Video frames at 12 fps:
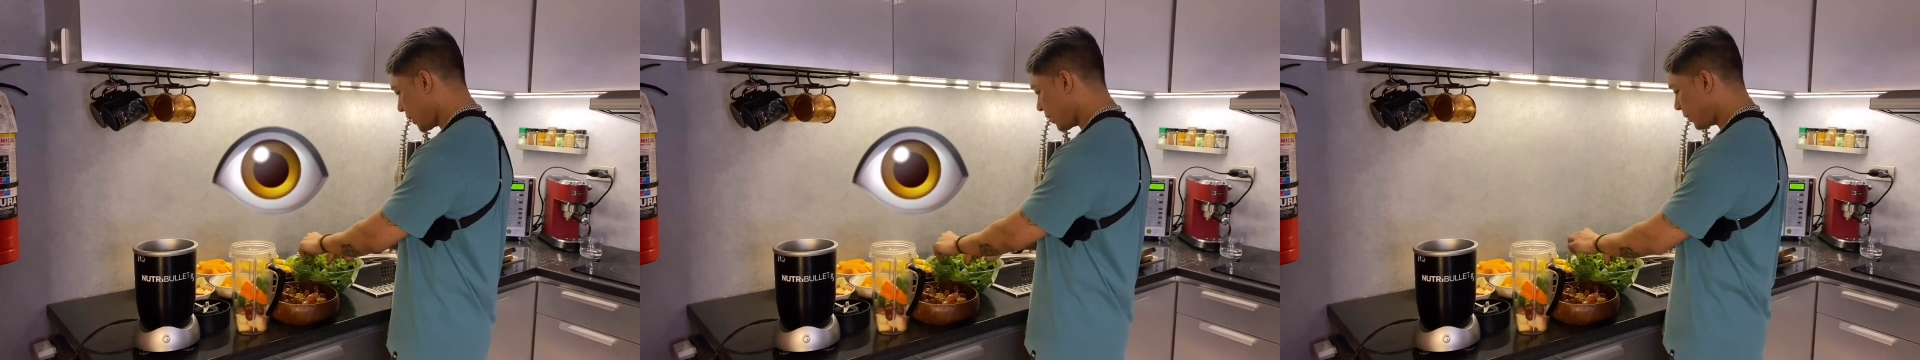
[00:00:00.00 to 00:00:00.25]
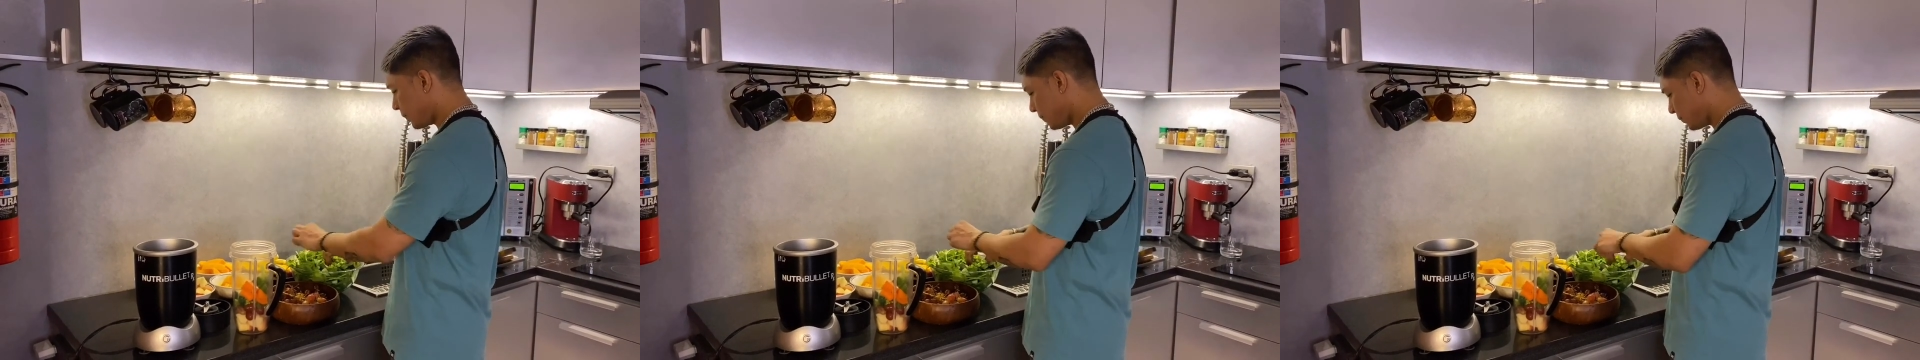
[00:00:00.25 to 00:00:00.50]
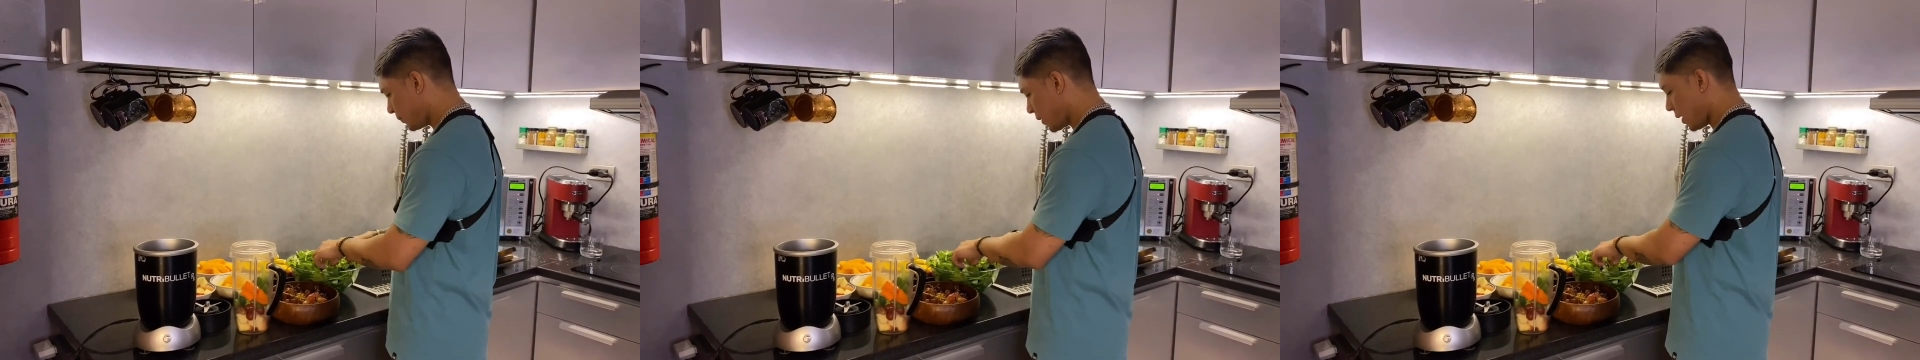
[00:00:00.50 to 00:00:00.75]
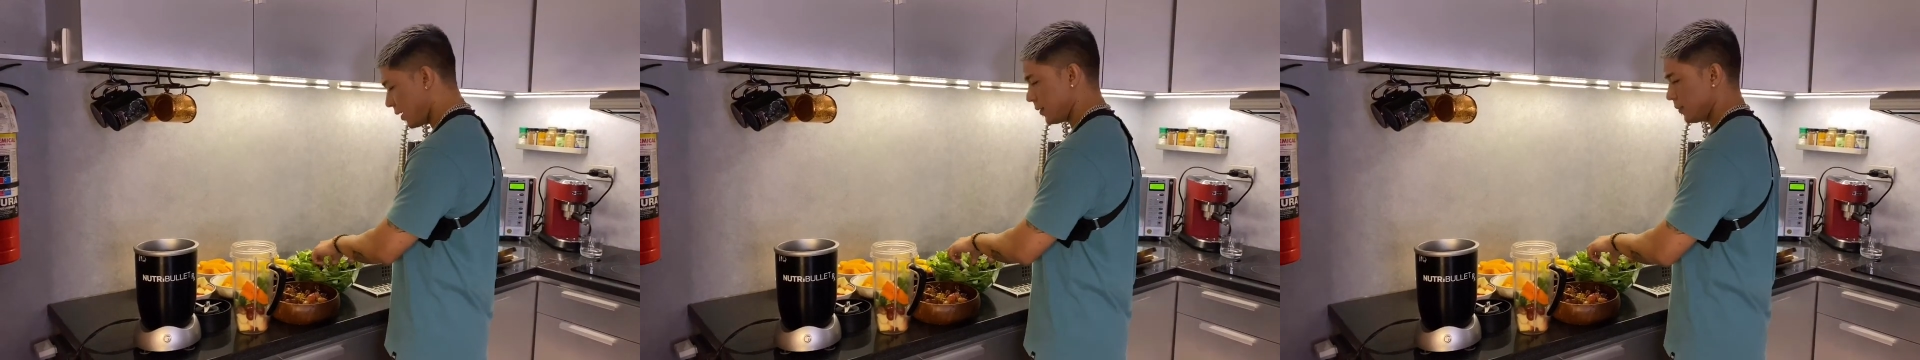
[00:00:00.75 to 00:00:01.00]
here.
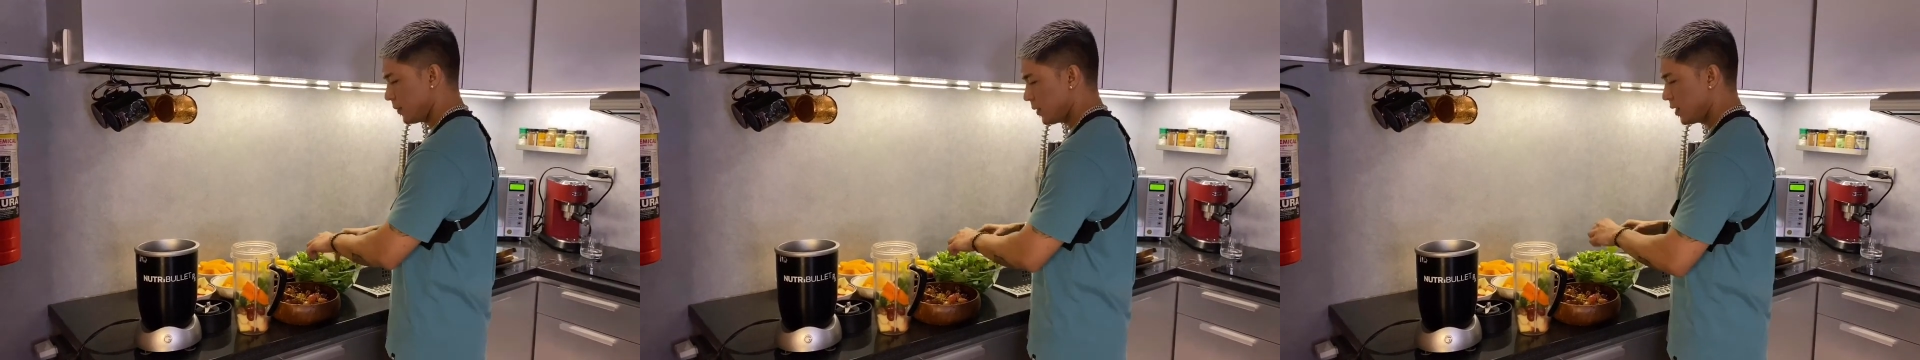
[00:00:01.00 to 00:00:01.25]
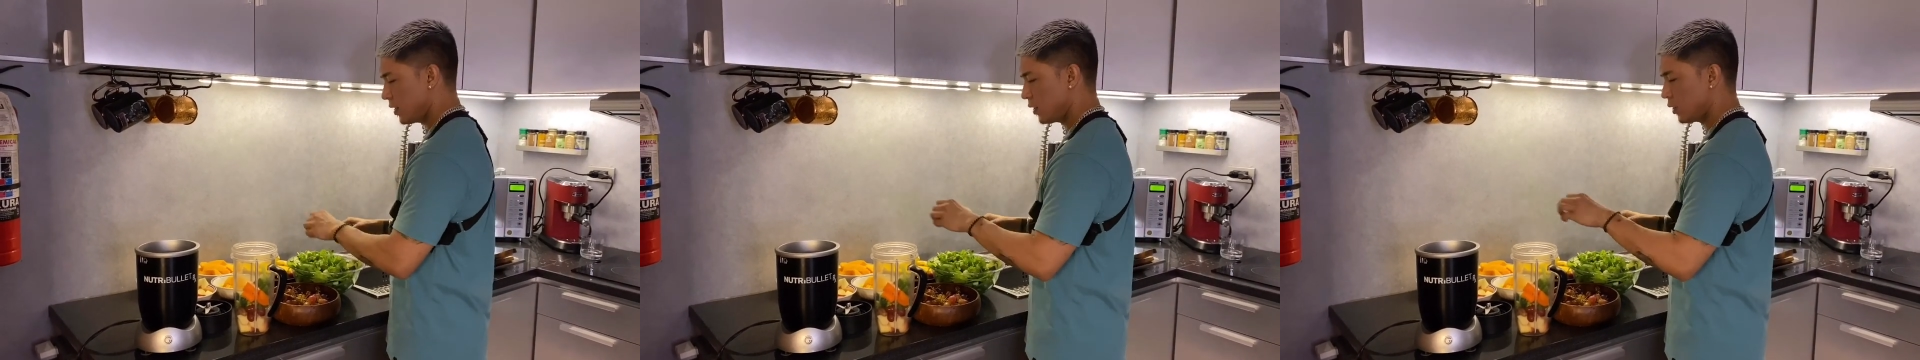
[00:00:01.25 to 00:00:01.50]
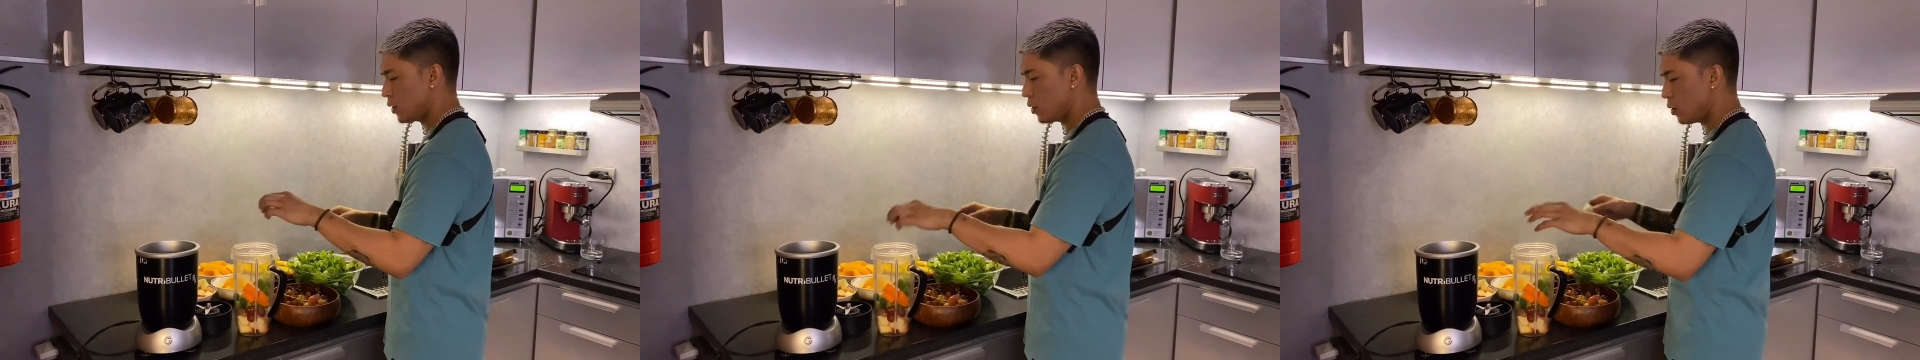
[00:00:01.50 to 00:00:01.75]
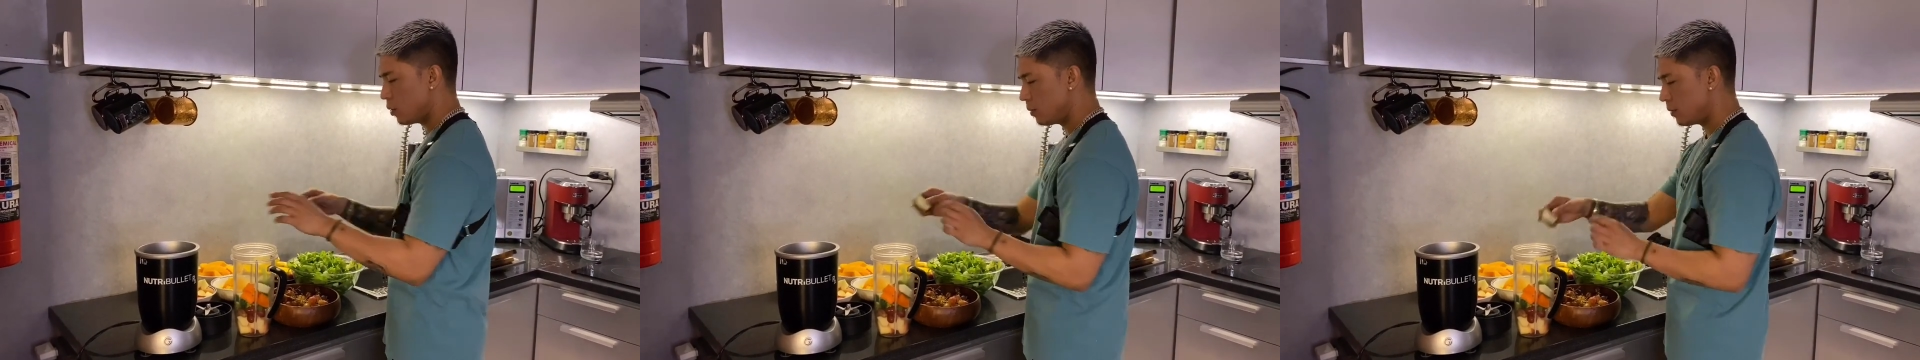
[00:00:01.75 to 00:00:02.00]
Yeah.
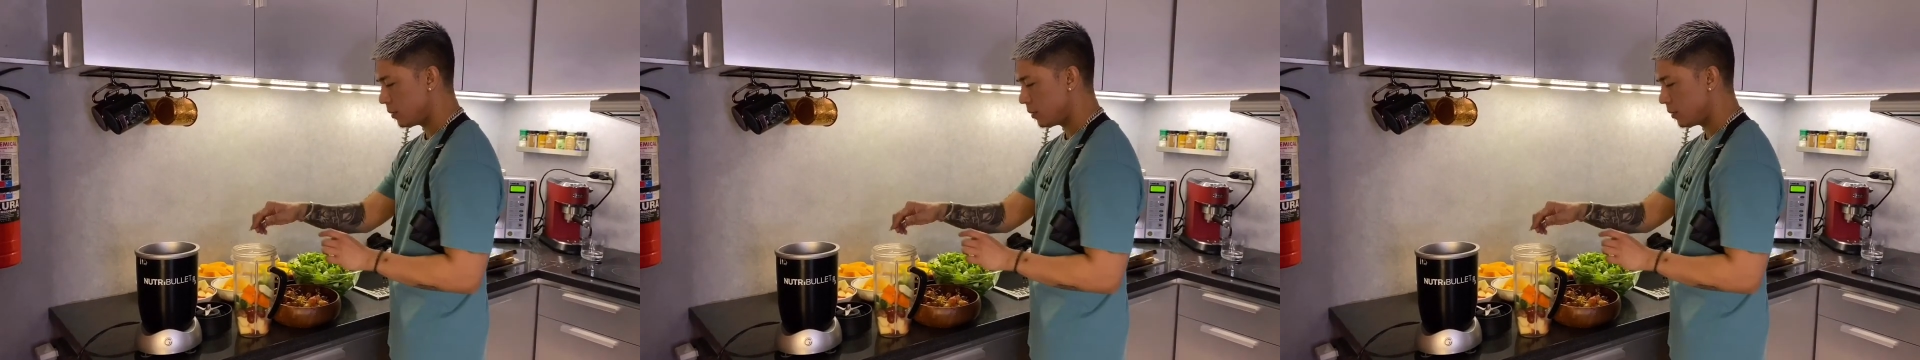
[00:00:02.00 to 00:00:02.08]
So.